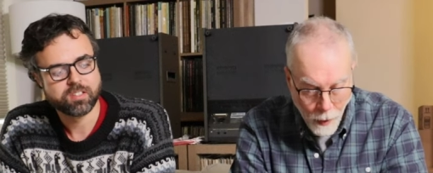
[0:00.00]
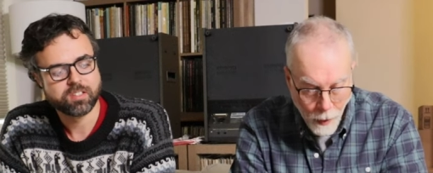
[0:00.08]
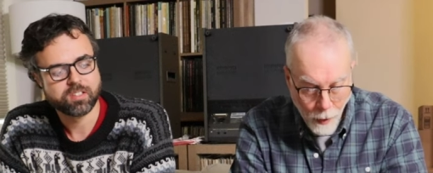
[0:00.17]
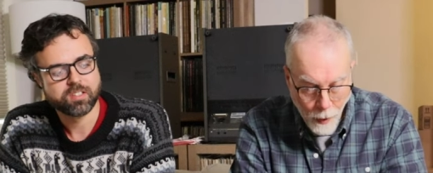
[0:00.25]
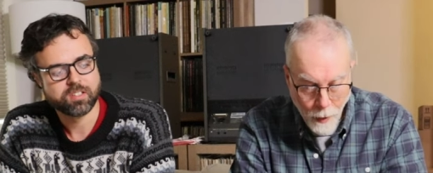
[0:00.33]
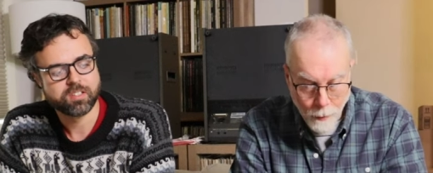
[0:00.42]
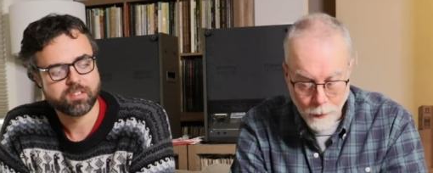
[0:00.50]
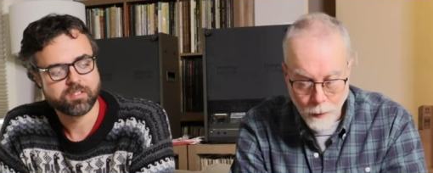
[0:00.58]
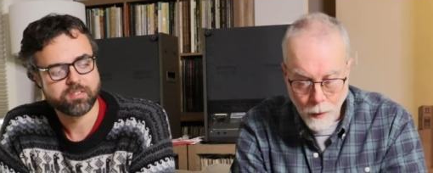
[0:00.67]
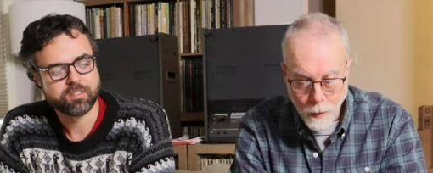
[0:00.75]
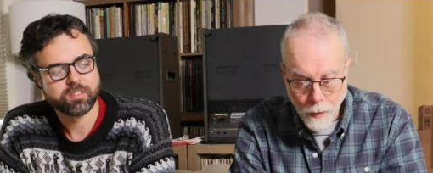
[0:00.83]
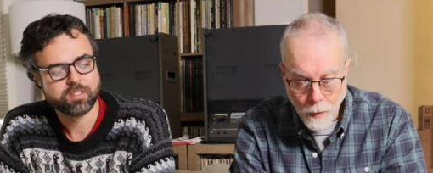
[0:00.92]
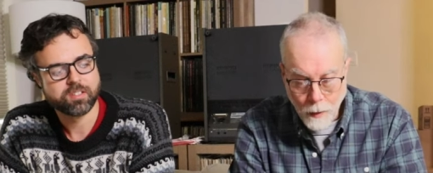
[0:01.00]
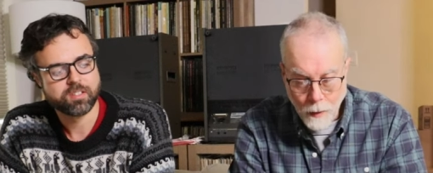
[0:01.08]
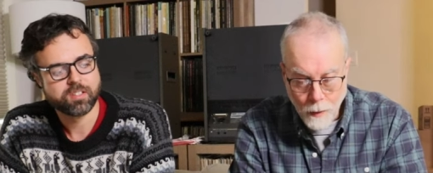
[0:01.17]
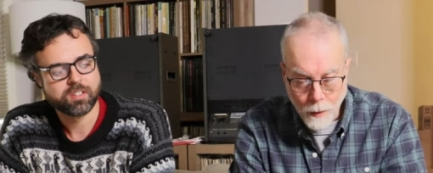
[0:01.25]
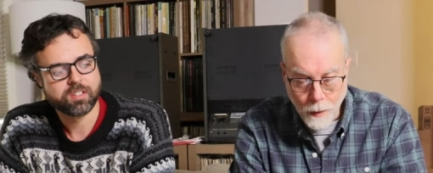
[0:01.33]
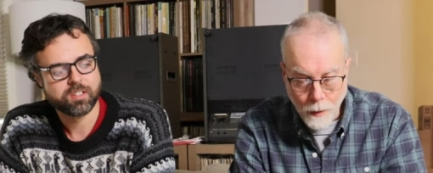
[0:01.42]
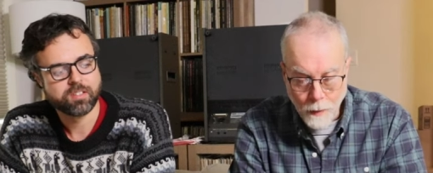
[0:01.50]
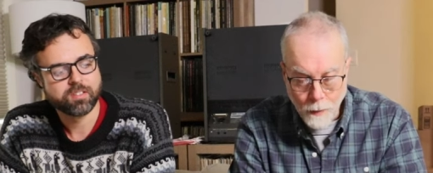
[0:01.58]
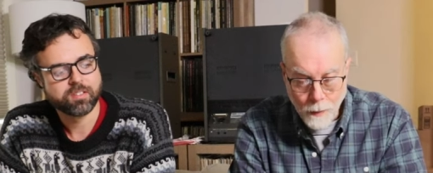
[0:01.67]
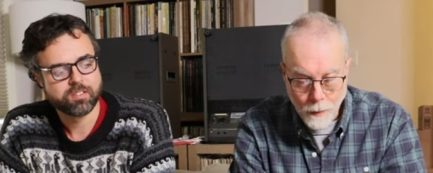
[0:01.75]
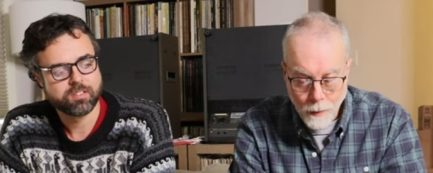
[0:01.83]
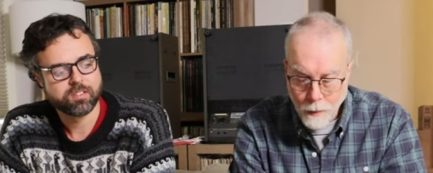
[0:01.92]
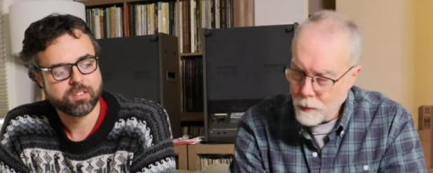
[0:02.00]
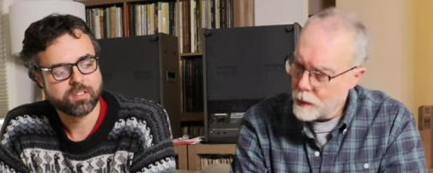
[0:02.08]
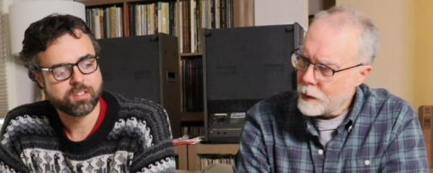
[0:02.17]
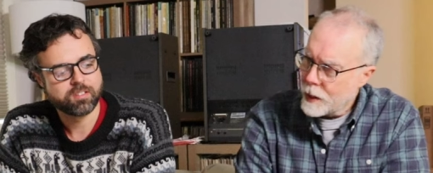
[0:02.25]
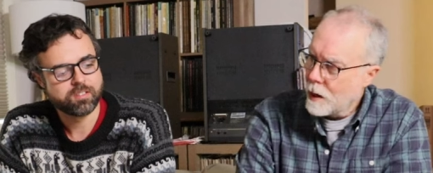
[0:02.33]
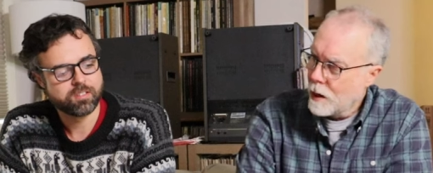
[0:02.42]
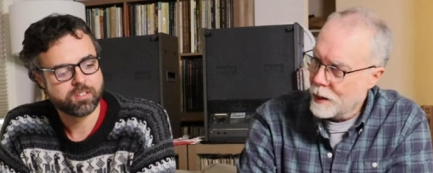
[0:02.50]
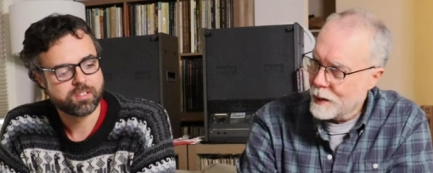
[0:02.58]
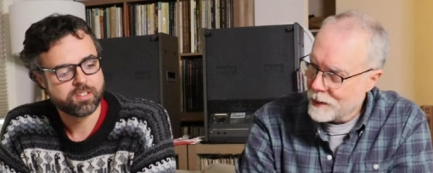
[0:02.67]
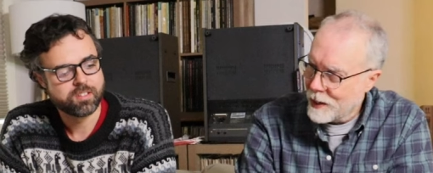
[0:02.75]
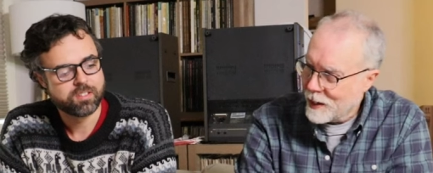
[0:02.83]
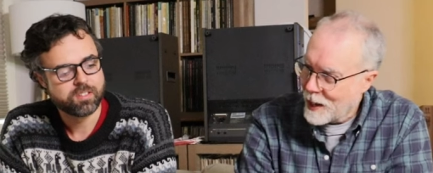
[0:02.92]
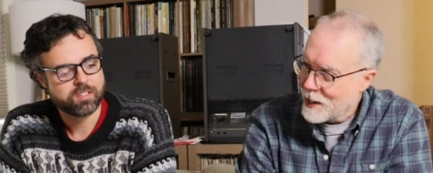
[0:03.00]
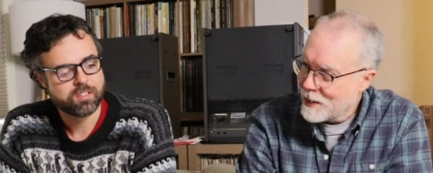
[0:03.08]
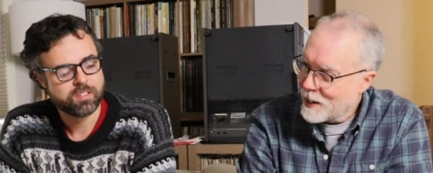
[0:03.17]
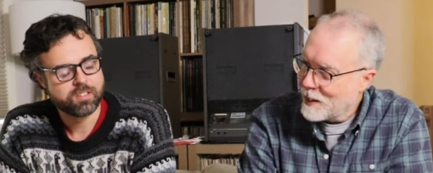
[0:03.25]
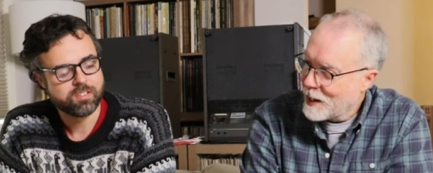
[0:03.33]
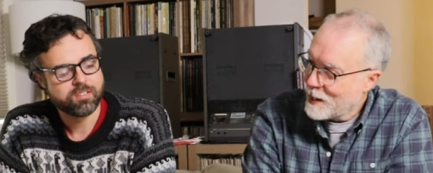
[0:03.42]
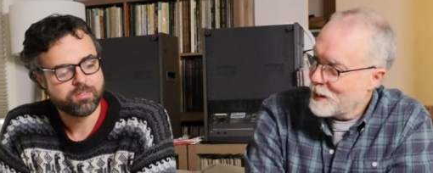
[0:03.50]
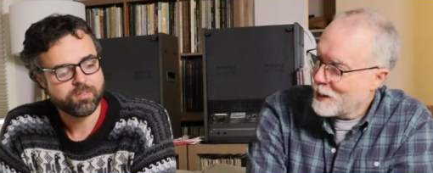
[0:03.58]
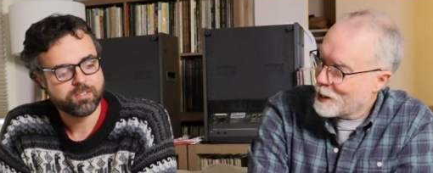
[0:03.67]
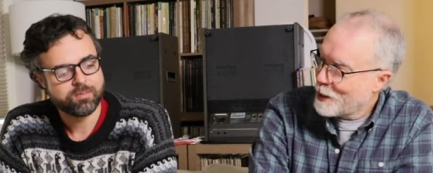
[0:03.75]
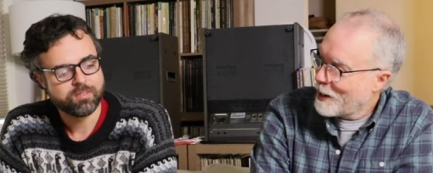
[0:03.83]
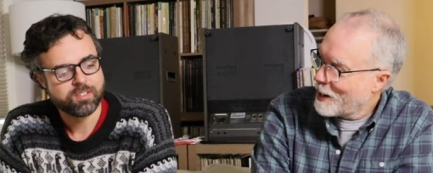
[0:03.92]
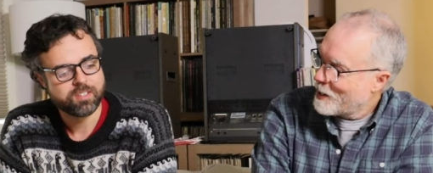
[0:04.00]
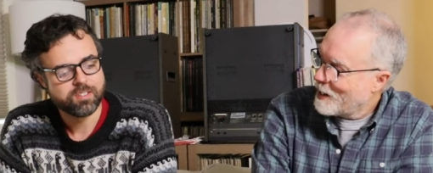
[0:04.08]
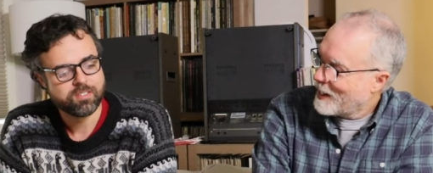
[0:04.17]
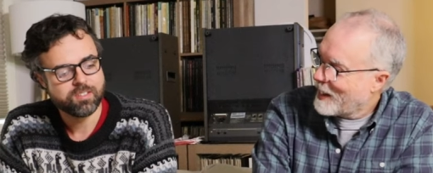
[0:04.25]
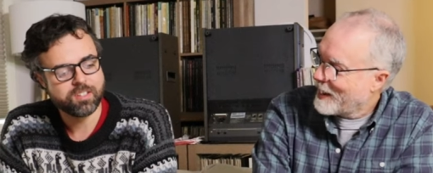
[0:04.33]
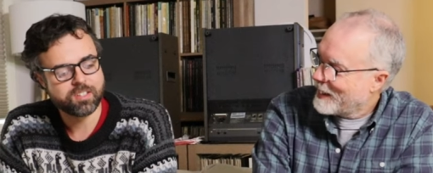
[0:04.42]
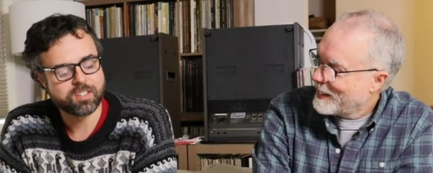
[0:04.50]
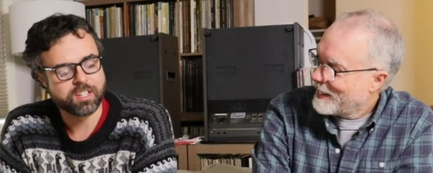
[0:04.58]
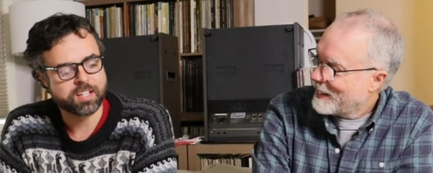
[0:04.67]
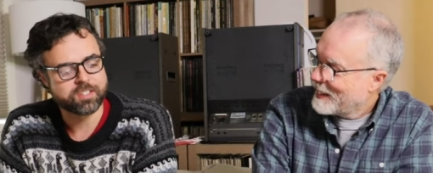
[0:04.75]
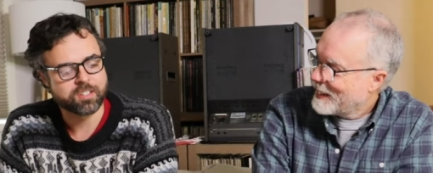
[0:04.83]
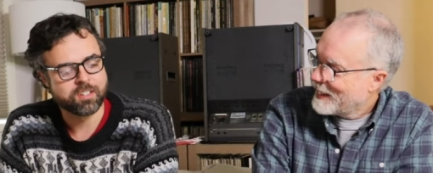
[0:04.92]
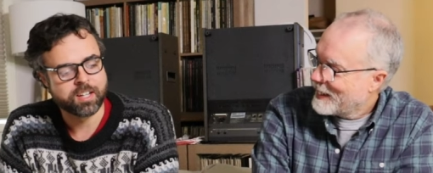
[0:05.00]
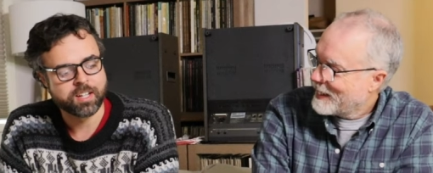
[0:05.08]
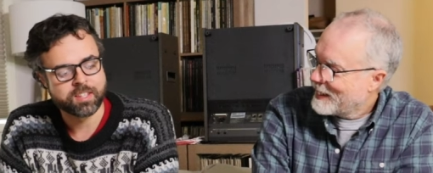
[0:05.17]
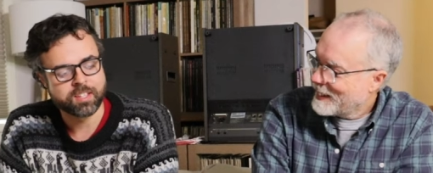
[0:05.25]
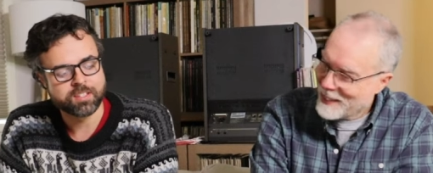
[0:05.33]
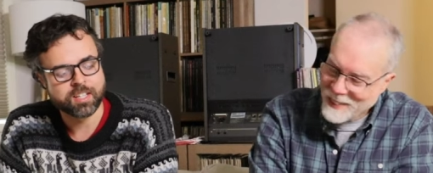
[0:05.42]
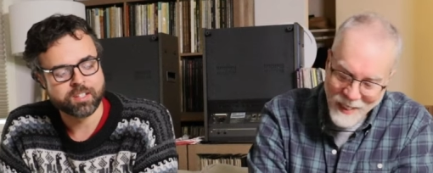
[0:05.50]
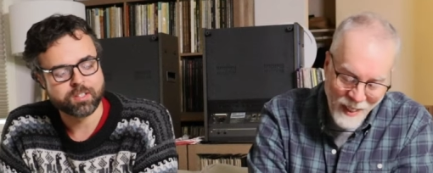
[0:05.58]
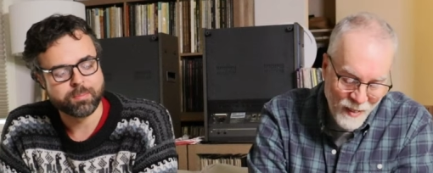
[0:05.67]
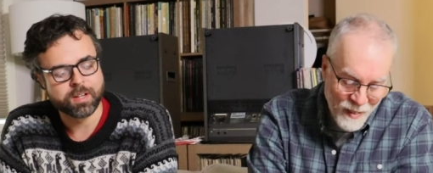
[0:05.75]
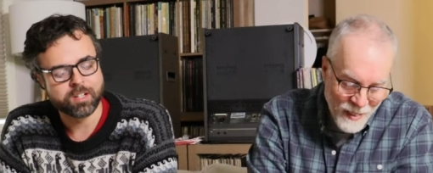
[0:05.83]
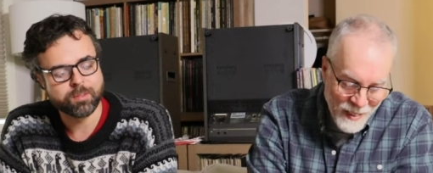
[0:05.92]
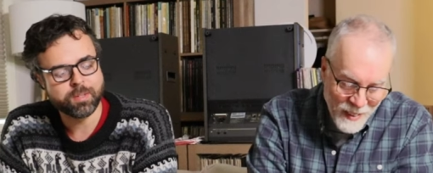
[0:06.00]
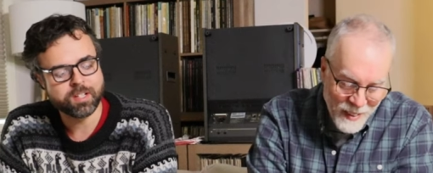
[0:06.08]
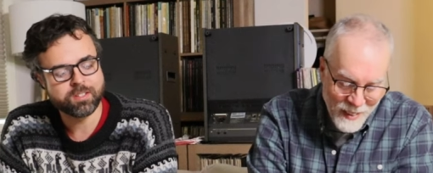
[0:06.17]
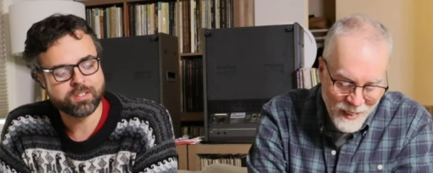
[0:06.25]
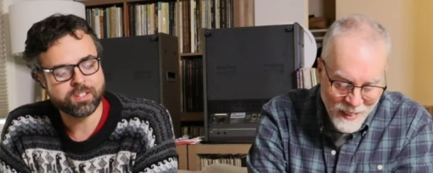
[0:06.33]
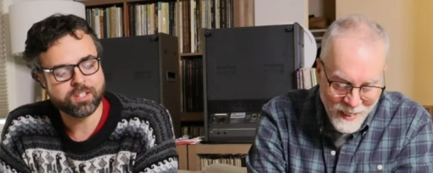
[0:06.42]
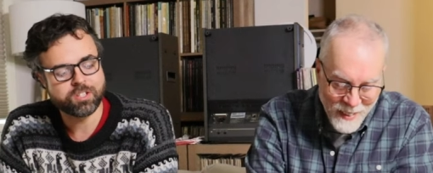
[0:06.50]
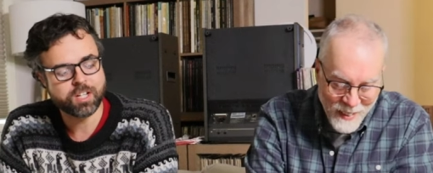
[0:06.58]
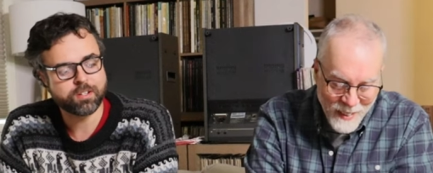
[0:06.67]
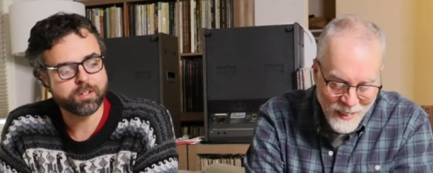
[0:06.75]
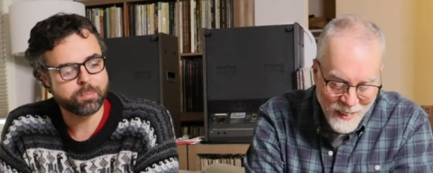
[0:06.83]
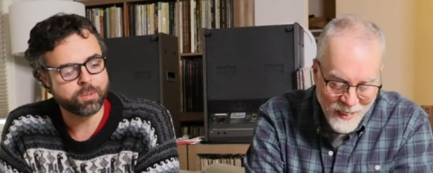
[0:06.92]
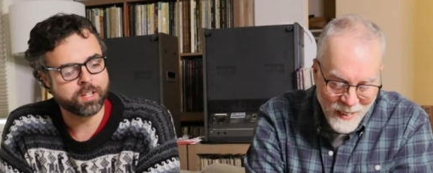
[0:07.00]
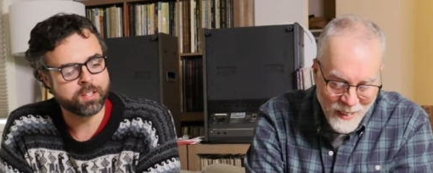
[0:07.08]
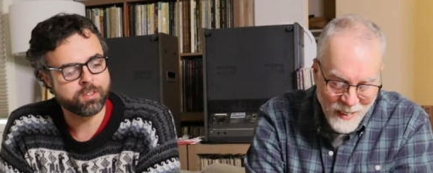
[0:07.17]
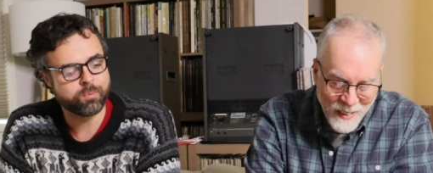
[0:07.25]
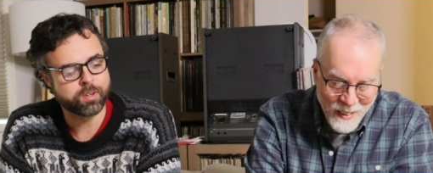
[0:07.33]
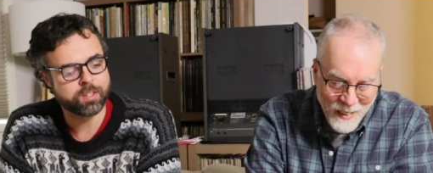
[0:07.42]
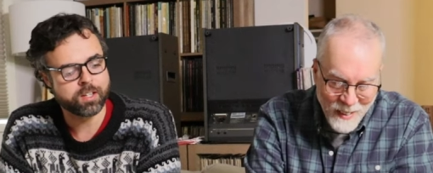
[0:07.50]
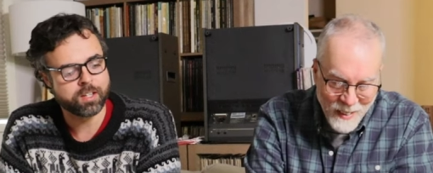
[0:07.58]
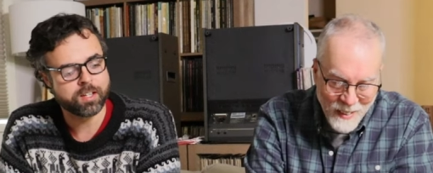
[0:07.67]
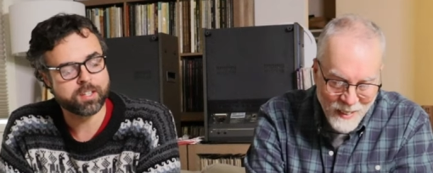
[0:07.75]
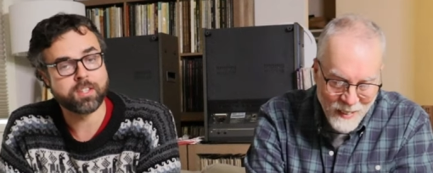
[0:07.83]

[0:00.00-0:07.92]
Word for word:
Speaker 1: uh, uh, what do we call it? The classic line or the traditional line?
Speaker 2: Well, classic line I think sounds yeah. better, but it's a cherry plinth with a, a